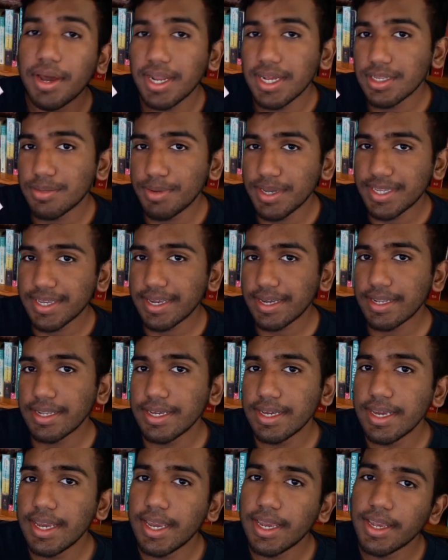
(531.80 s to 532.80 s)
But it's
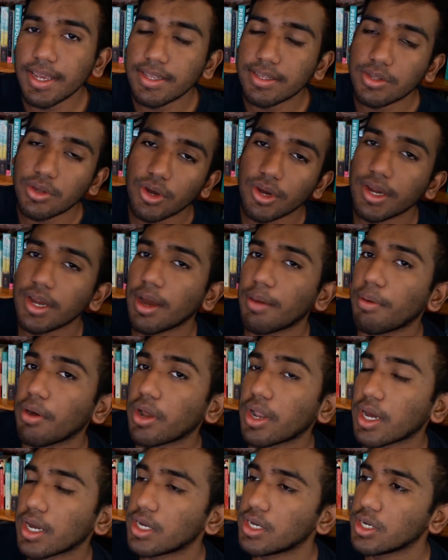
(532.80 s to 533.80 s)
basically a story
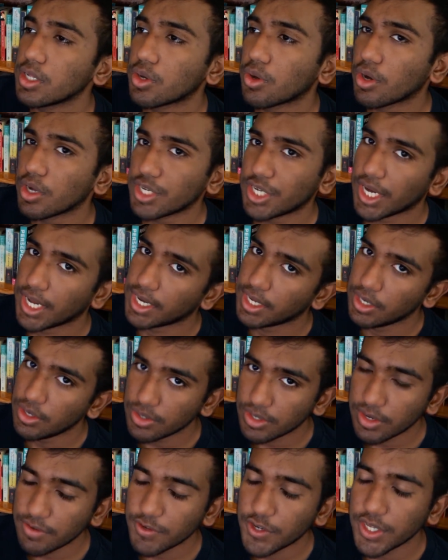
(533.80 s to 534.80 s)
about a girl called Jana
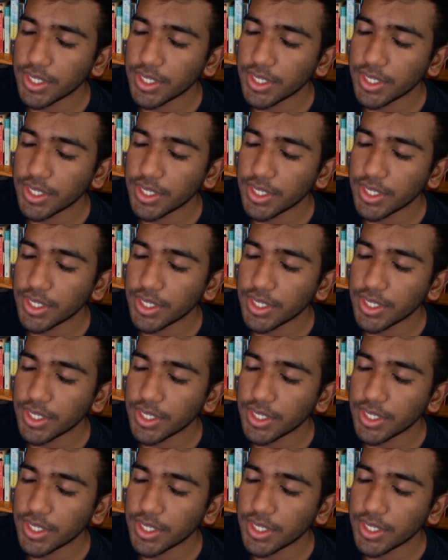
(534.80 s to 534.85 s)
Yusuf.